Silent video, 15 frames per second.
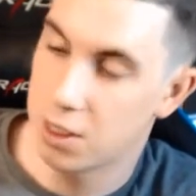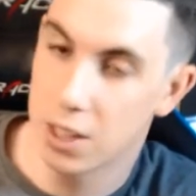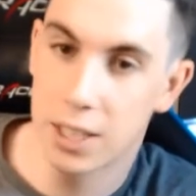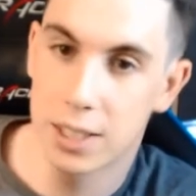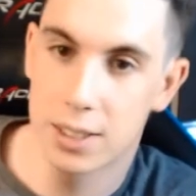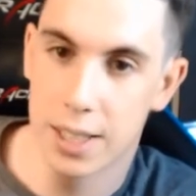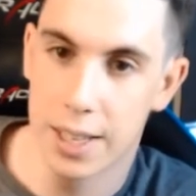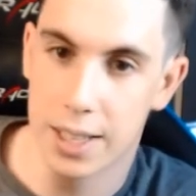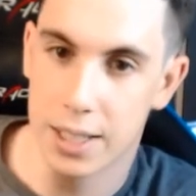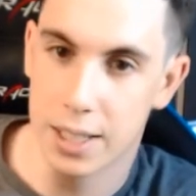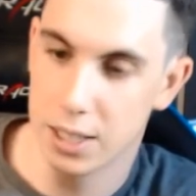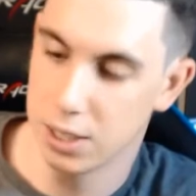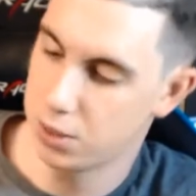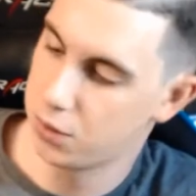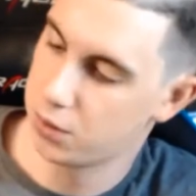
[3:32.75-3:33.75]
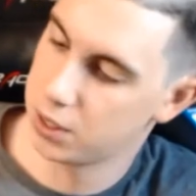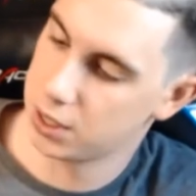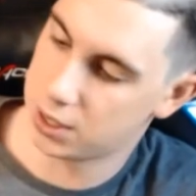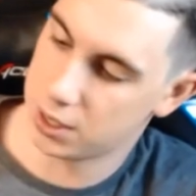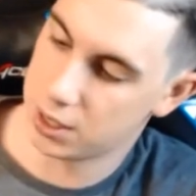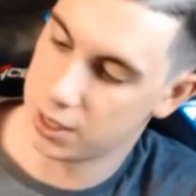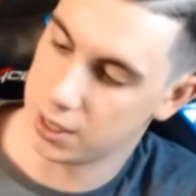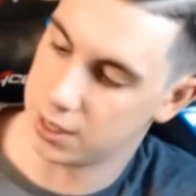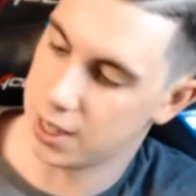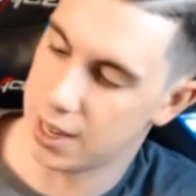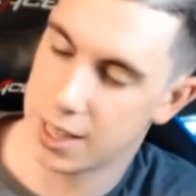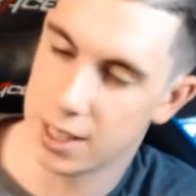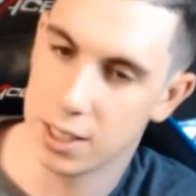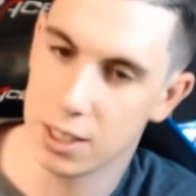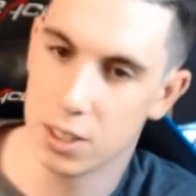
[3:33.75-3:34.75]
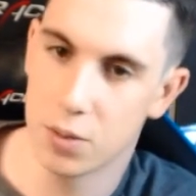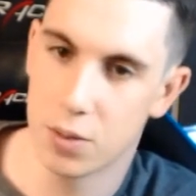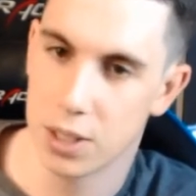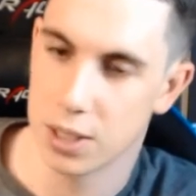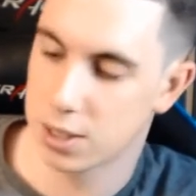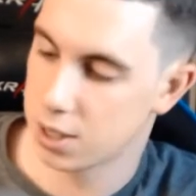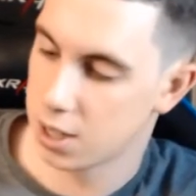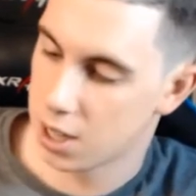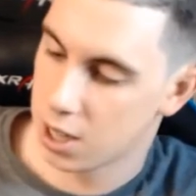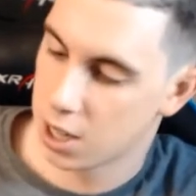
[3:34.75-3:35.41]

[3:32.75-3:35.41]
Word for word: Thing's head, his fist, his head and his fist.